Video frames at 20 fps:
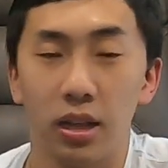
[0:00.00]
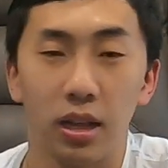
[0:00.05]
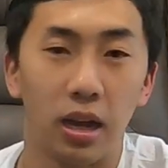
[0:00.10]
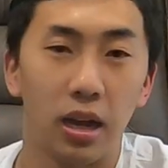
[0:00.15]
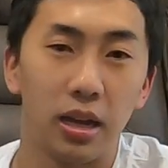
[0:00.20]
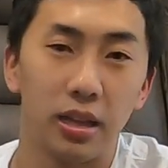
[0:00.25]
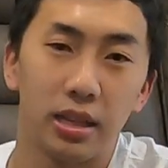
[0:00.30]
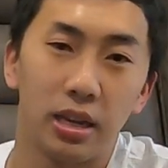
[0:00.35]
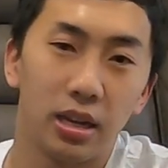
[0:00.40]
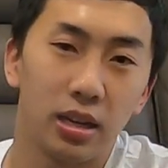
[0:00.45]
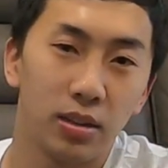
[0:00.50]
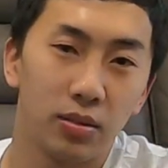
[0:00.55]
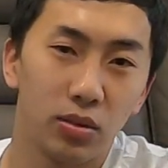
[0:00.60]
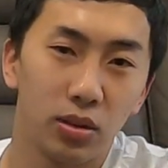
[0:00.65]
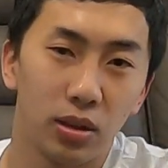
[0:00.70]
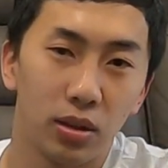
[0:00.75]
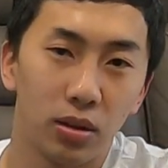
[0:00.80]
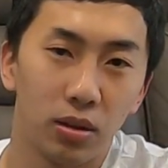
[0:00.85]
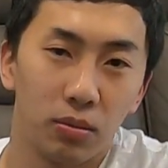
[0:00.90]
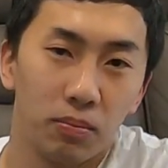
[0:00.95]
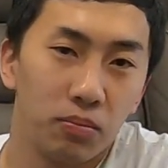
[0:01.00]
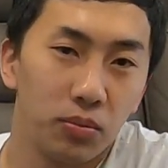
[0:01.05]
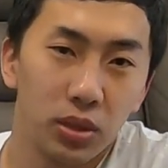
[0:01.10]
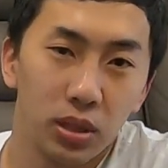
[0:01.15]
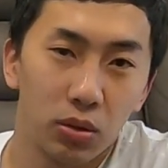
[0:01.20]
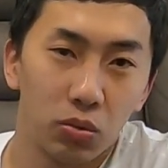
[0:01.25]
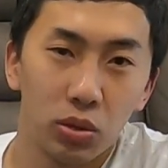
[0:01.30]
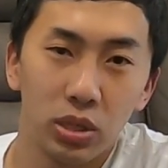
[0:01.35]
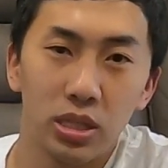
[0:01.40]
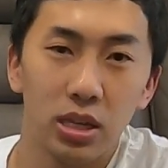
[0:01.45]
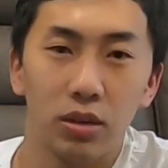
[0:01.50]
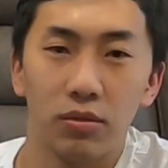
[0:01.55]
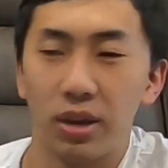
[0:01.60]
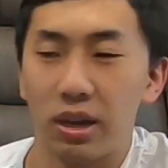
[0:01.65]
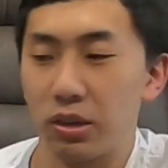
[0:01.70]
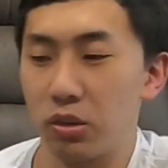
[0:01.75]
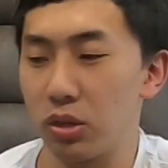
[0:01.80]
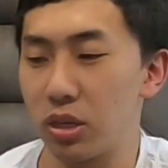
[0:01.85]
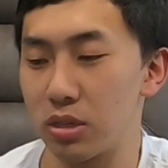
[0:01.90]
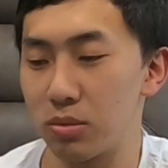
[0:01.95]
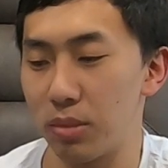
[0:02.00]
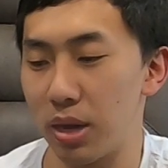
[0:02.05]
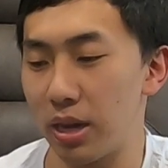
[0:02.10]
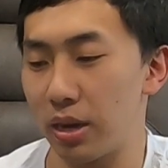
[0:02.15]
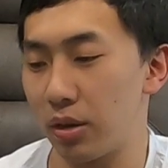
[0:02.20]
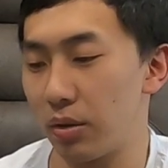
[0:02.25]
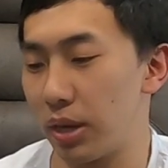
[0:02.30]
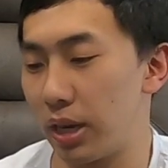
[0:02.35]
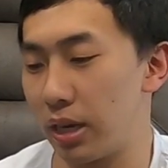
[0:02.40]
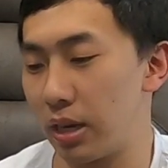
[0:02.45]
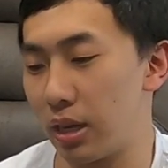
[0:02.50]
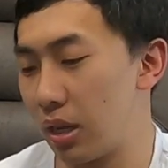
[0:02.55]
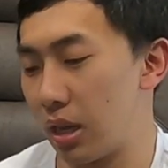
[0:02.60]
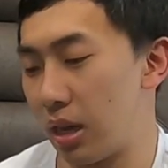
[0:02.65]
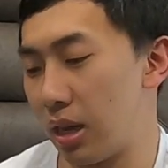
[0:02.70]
then the resale value doesn't matter, right?